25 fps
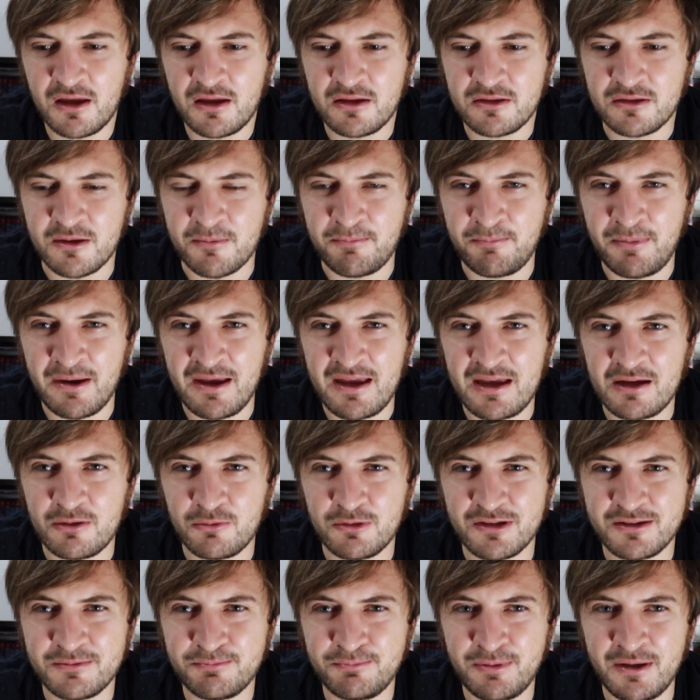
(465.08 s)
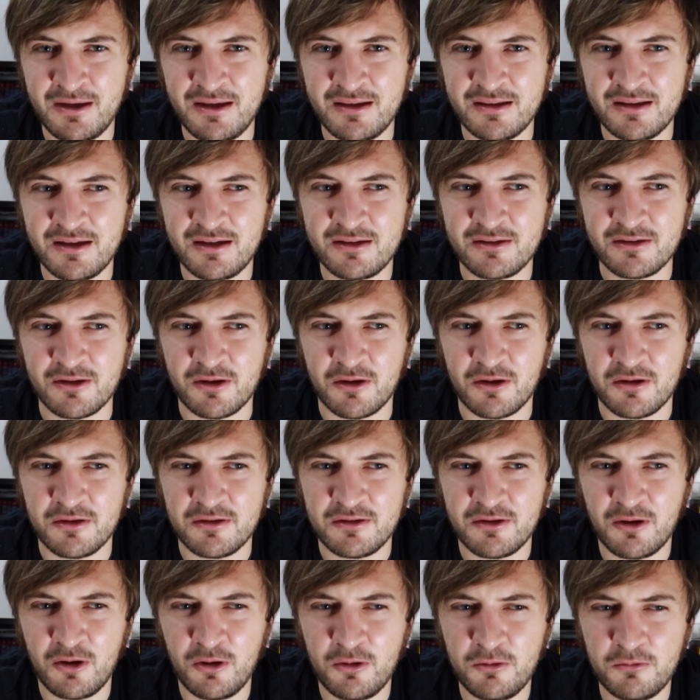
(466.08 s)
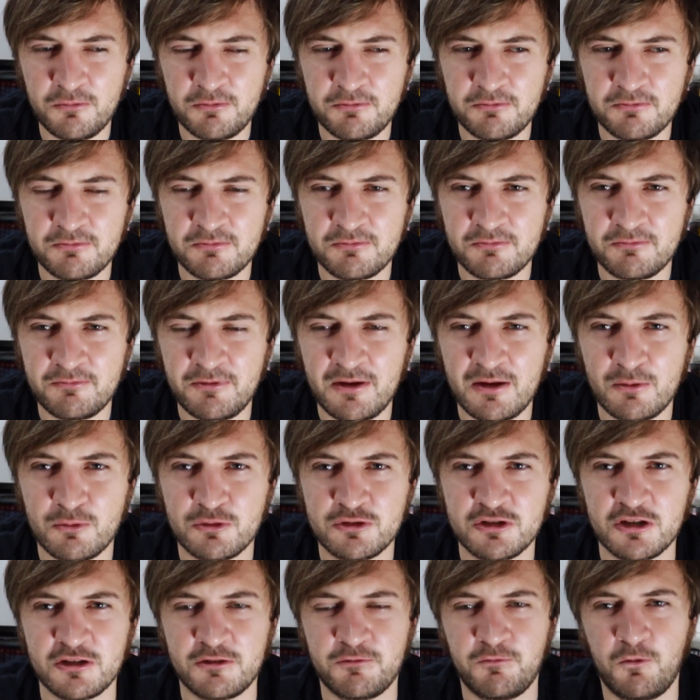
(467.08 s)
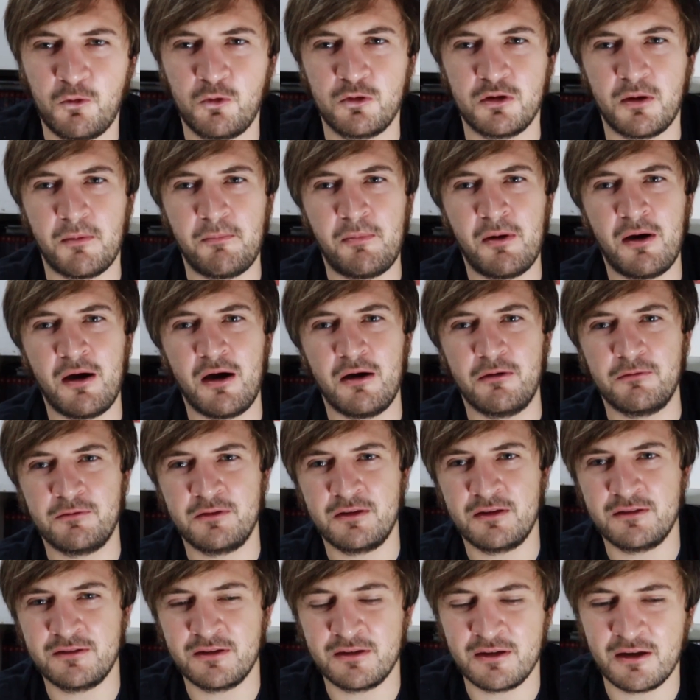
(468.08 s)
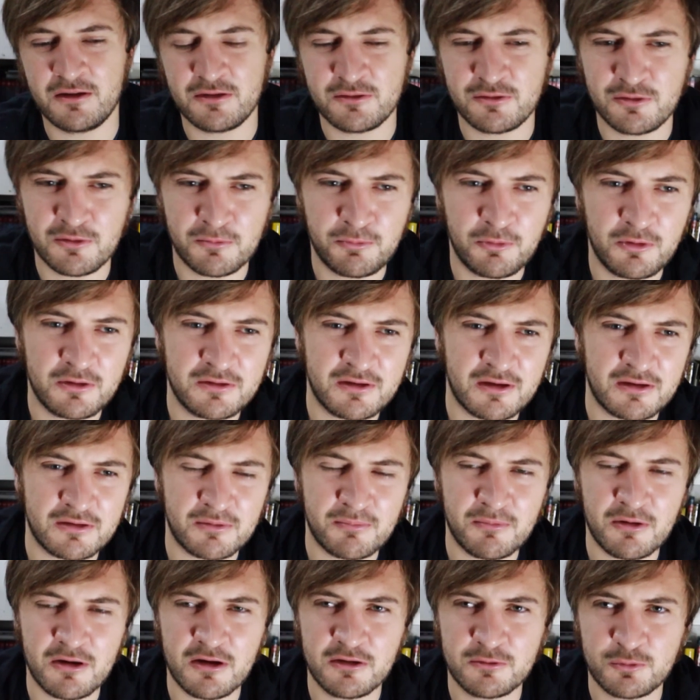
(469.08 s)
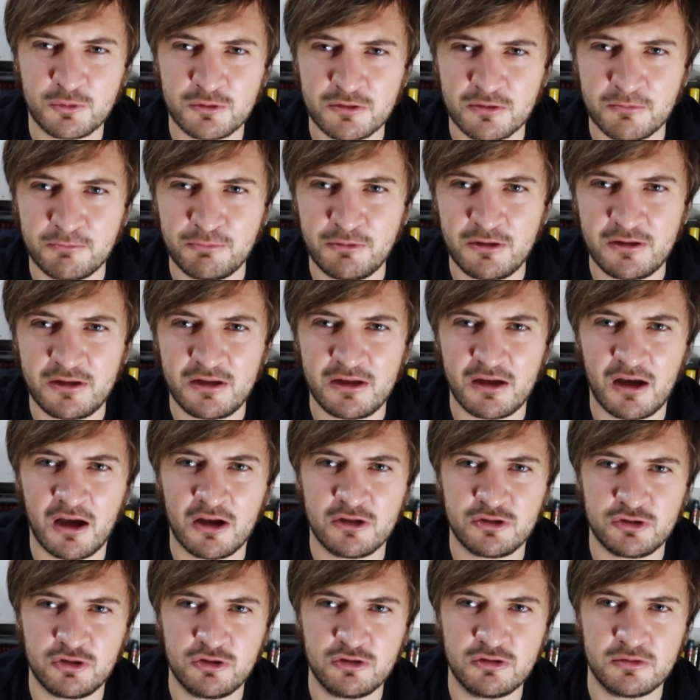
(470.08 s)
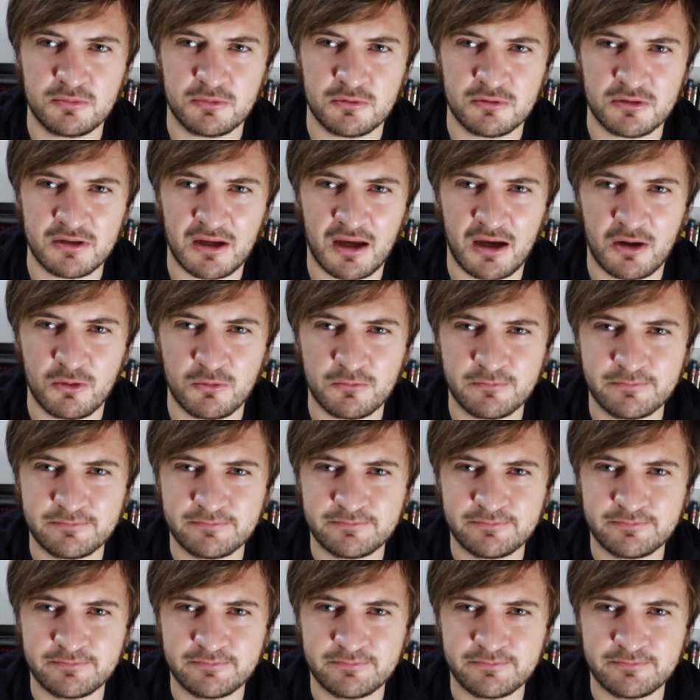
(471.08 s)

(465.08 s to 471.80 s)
The paint was peeling. The whole thing was just falling apart from the inside out, to the point that the mask was completely unusable now.